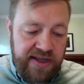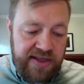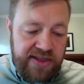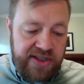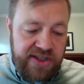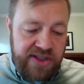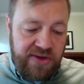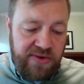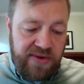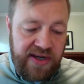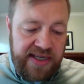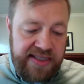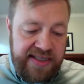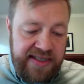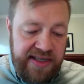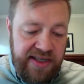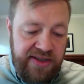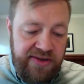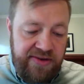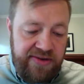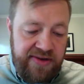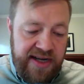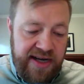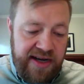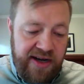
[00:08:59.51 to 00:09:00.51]
so I tell
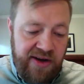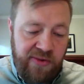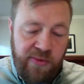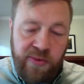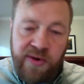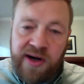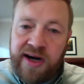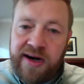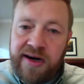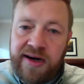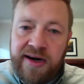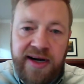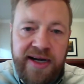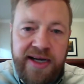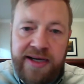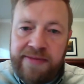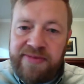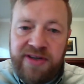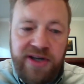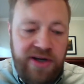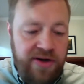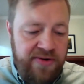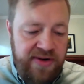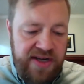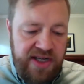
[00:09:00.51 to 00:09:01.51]
you now, where I am
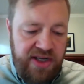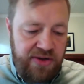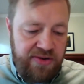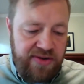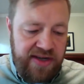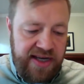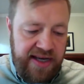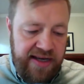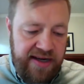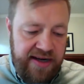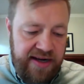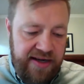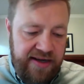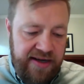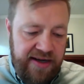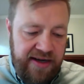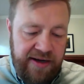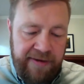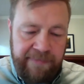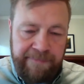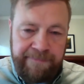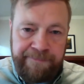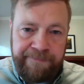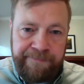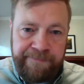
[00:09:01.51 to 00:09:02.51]
going, you cannot
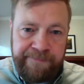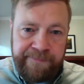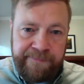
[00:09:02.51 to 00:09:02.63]
come."